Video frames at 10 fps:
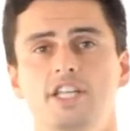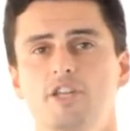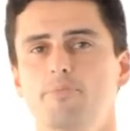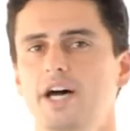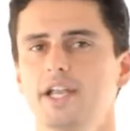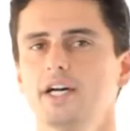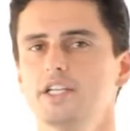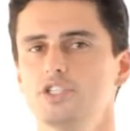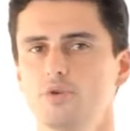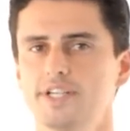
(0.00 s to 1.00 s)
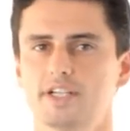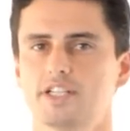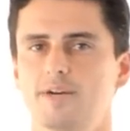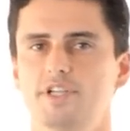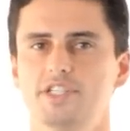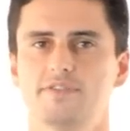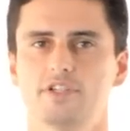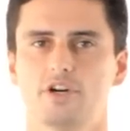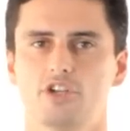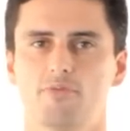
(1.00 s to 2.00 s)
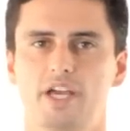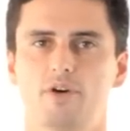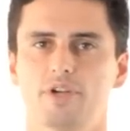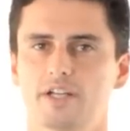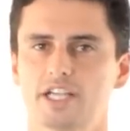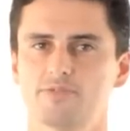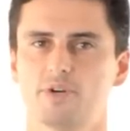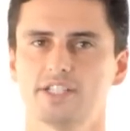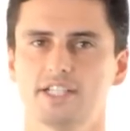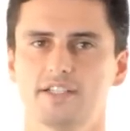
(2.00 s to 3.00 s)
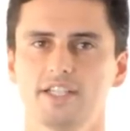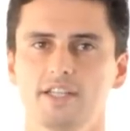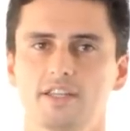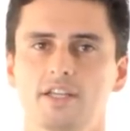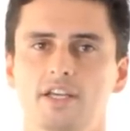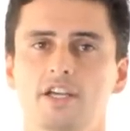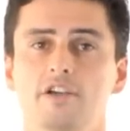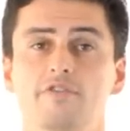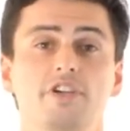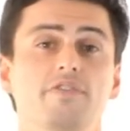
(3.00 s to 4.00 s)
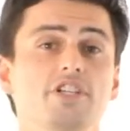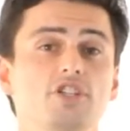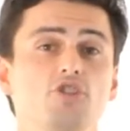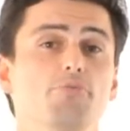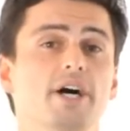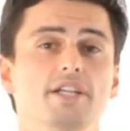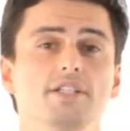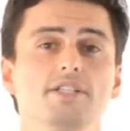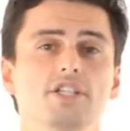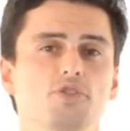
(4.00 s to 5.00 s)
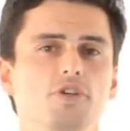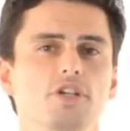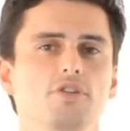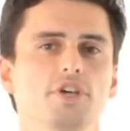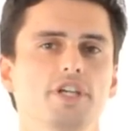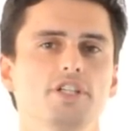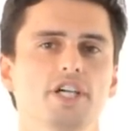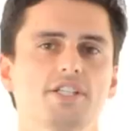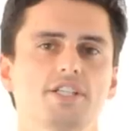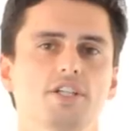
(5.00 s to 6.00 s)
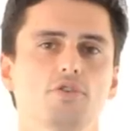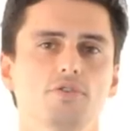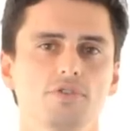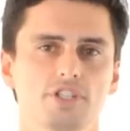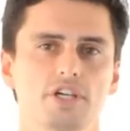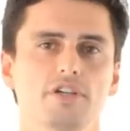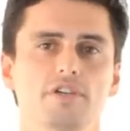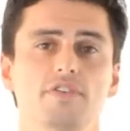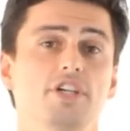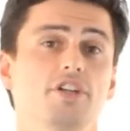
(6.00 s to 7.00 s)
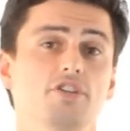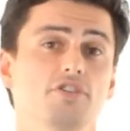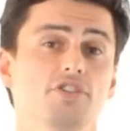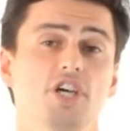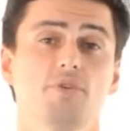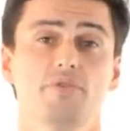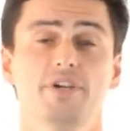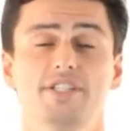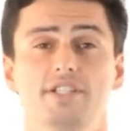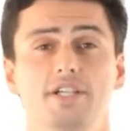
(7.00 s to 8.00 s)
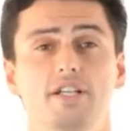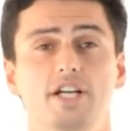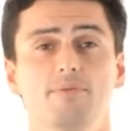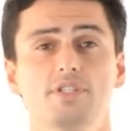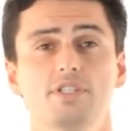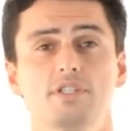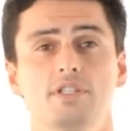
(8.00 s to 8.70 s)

The putter is always a club that is forgotten about when customising length. For conventional putters, it is worth looking at adjusting it also if you're going to do so with the rest of your clubs.